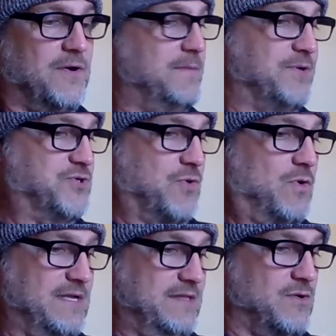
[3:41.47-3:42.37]

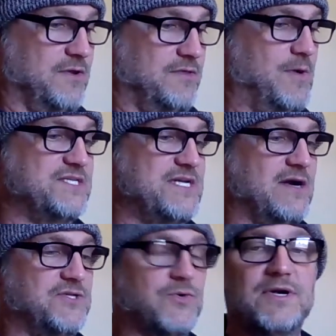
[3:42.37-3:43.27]
patrolling the Northwest
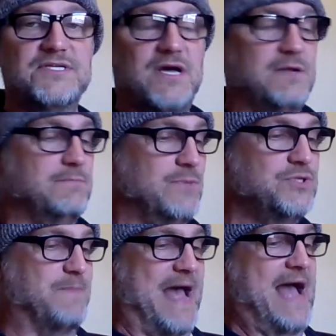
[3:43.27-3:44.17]
Territories on
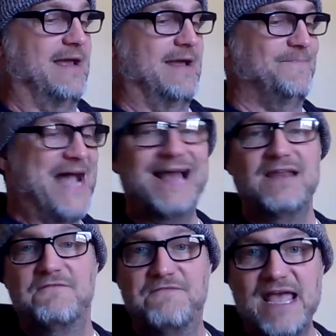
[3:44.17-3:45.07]
Mooseback, not
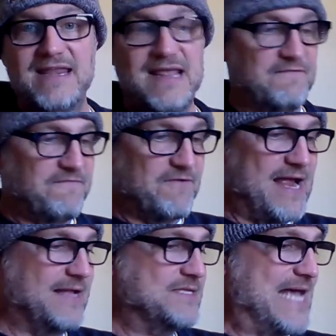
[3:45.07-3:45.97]
invading France.